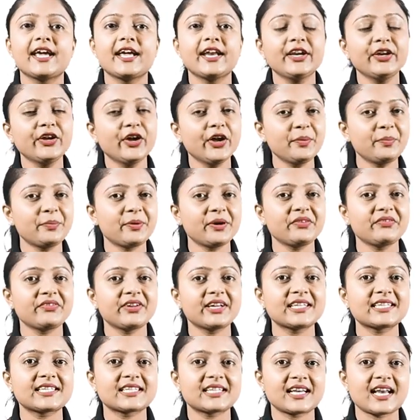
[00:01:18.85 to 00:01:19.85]
In your
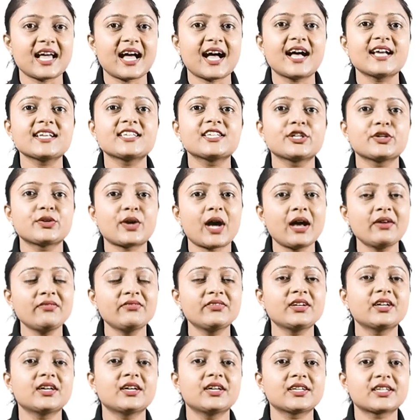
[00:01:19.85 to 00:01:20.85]
previous class, you
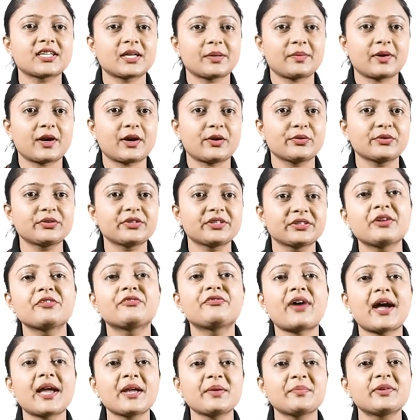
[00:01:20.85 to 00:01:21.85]
have learnt about
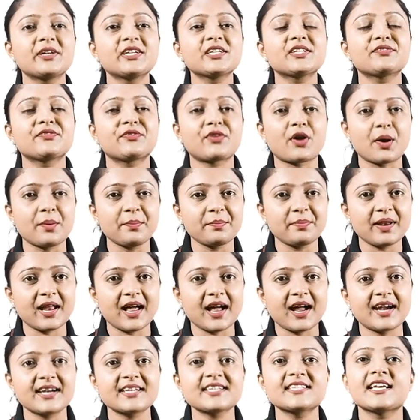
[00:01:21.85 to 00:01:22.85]
fibers from
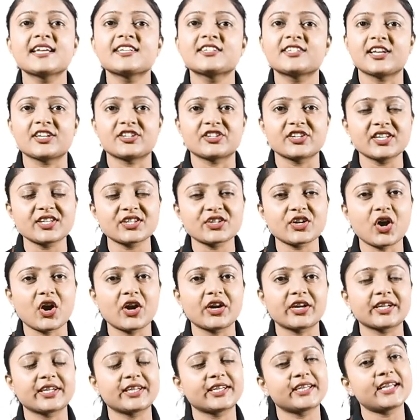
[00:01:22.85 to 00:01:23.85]
plants such as
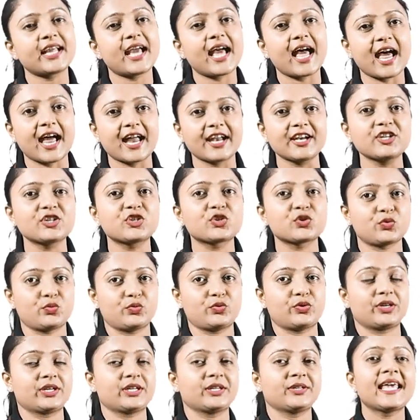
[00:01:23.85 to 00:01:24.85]
cotton and
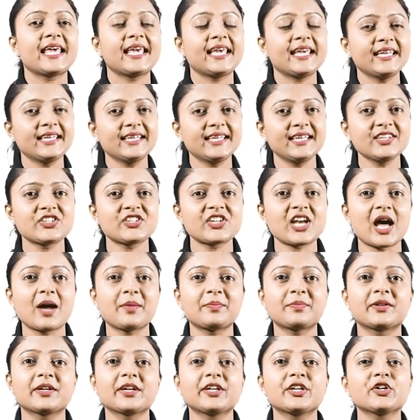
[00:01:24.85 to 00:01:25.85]
jute. In this
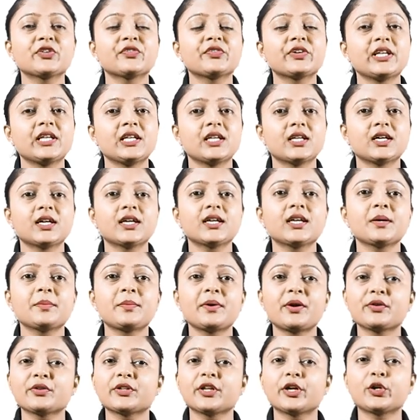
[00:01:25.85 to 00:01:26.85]
chapter, you will learn
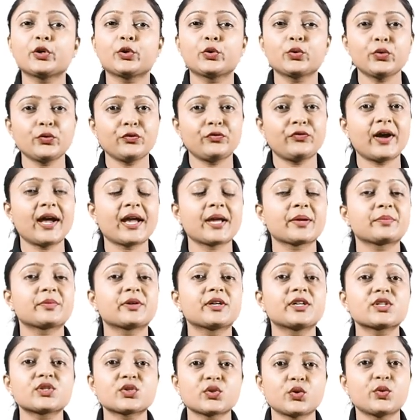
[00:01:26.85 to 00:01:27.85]
about the two
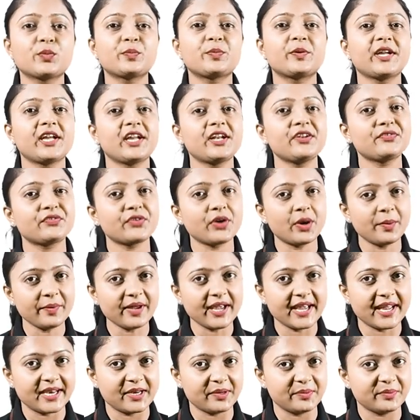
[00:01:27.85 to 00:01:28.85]
fibers obtained from
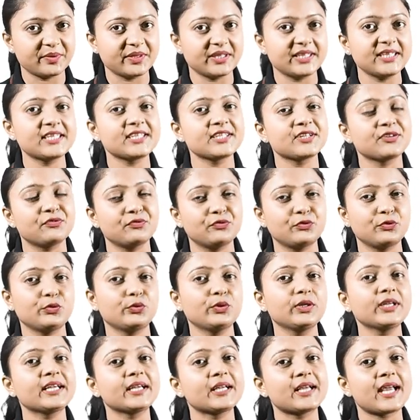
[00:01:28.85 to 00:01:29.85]
animals,
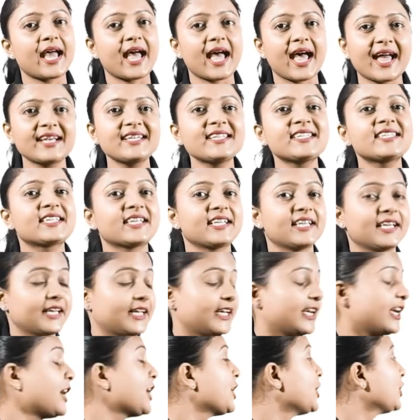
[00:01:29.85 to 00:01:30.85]
wool and
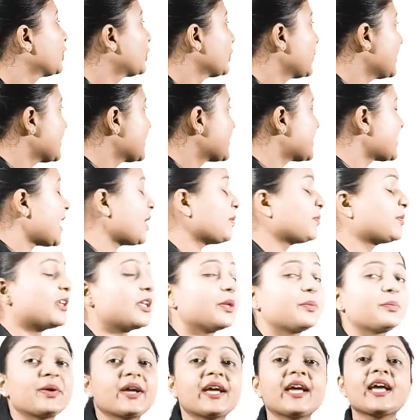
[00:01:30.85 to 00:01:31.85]
silk. So, in this
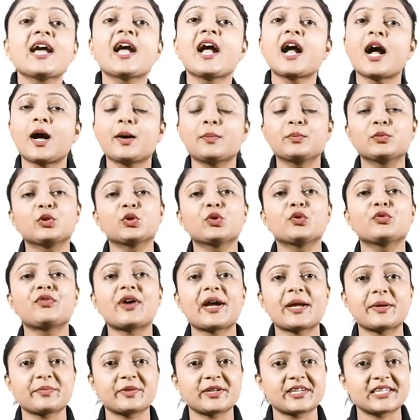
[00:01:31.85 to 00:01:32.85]
chapter, we will study two
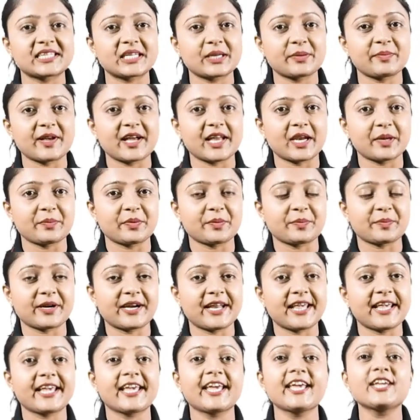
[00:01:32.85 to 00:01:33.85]
fibers,
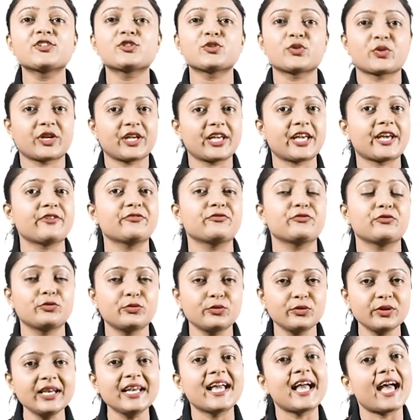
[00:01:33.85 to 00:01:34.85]
which are
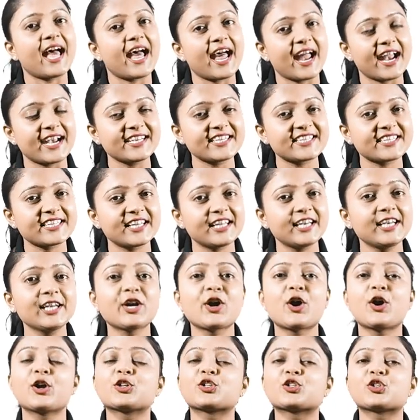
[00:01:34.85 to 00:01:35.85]
wool and
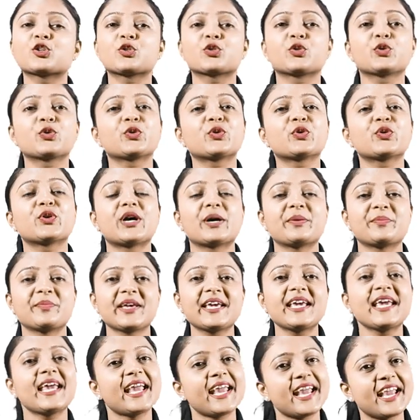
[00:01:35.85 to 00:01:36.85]
silk, and which are both
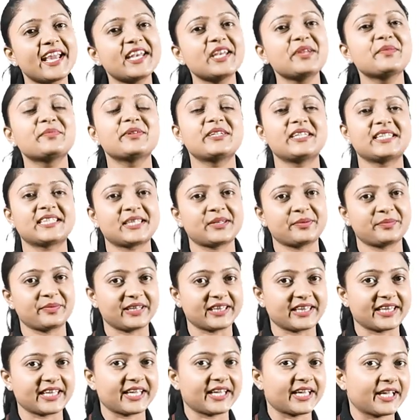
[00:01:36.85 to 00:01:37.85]
from animals.
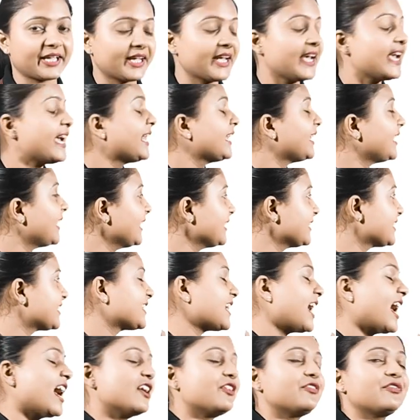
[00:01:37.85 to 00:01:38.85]
Let's
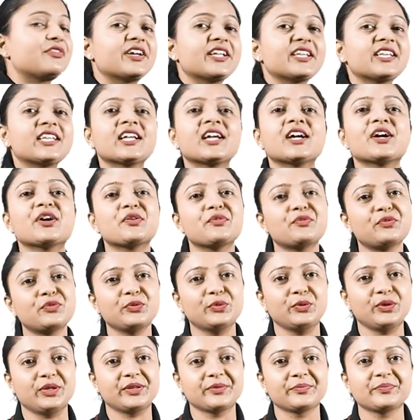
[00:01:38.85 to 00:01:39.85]
start with
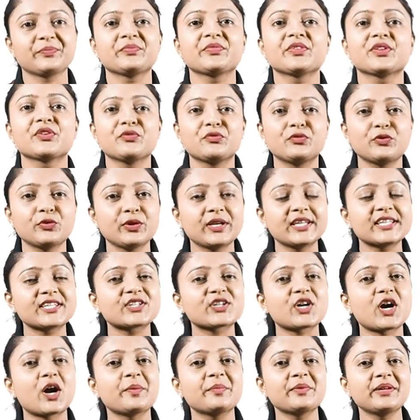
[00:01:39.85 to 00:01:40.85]
wool. Wool
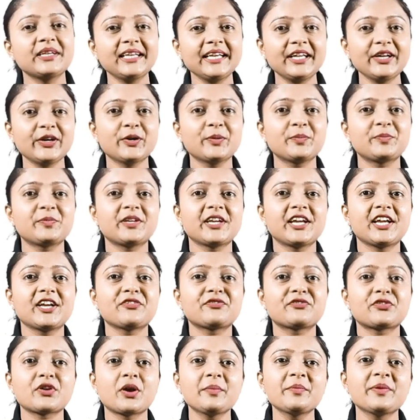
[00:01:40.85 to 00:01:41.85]
is commonly
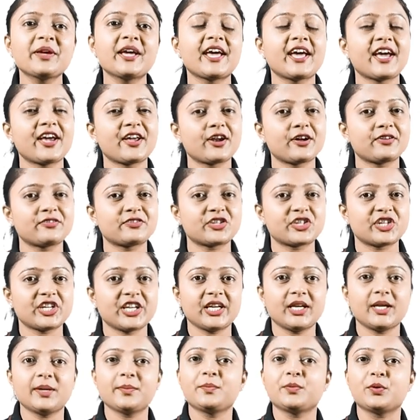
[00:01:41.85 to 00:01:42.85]
obtained from hair of
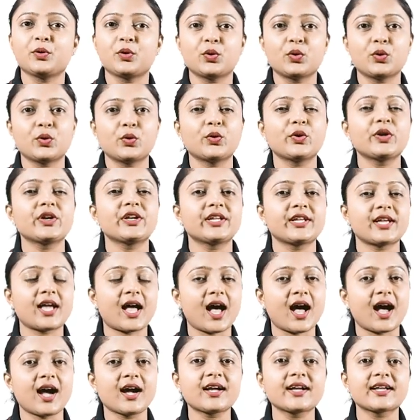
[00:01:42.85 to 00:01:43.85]
sheep, goat,
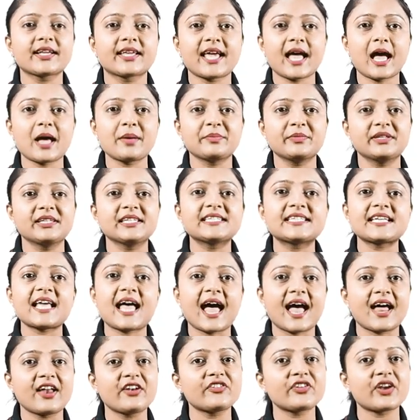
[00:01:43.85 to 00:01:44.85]
yak, camels
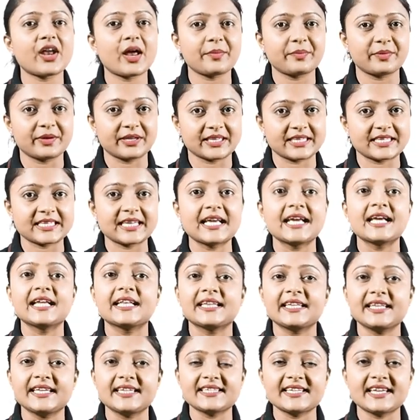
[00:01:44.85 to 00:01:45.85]
and rabbits.
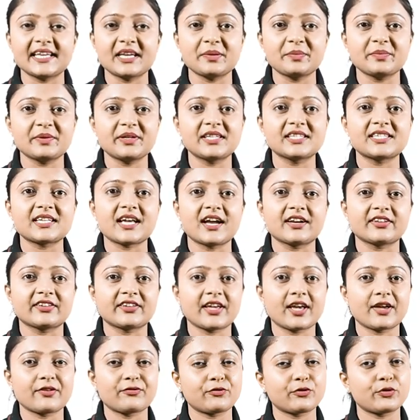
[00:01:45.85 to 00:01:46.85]
These animals are
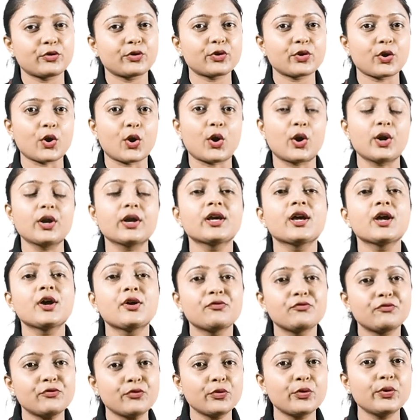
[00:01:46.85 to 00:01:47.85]
therefore called
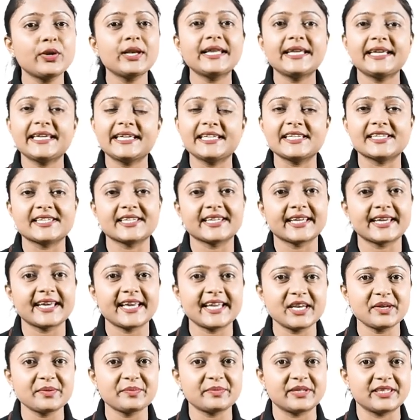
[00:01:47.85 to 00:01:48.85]
wool-yielding
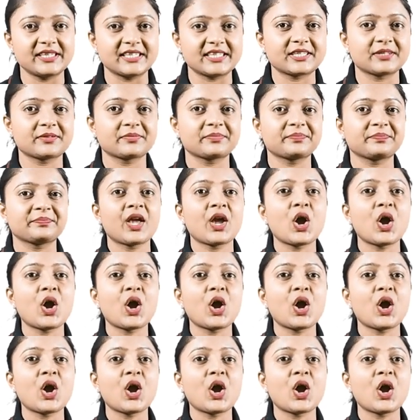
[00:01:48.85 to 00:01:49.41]
animals.